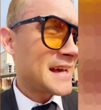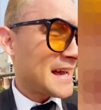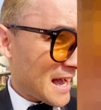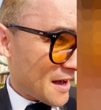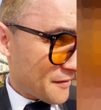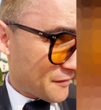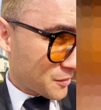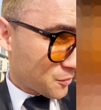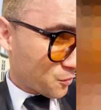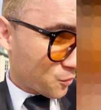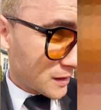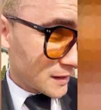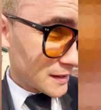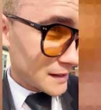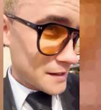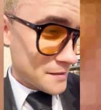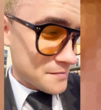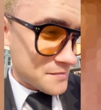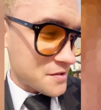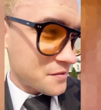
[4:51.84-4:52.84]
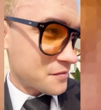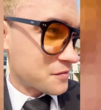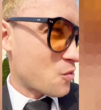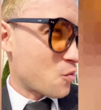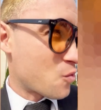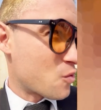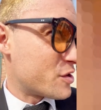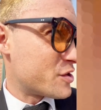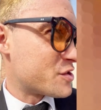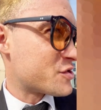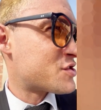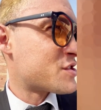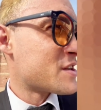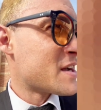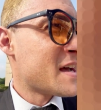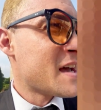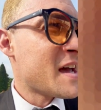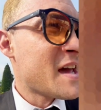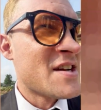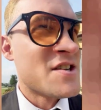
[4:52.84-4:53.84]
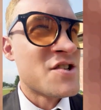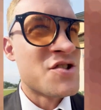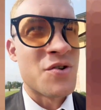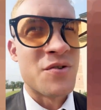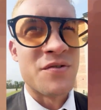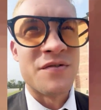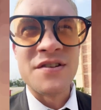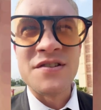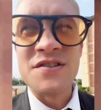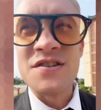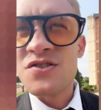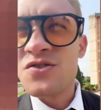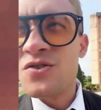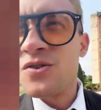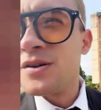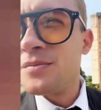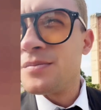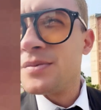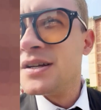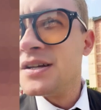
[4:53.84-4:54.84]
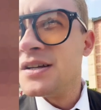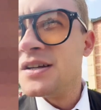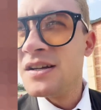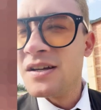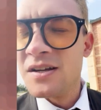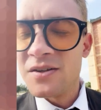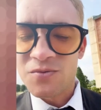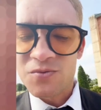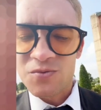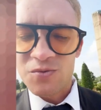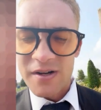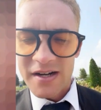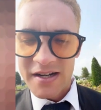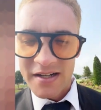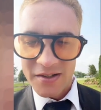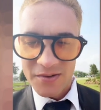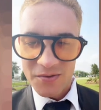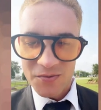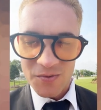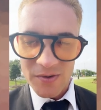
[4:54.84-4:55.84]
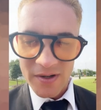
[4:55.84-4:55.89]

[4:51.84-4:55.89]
Kevin Williams, of course. So this is going to be a great,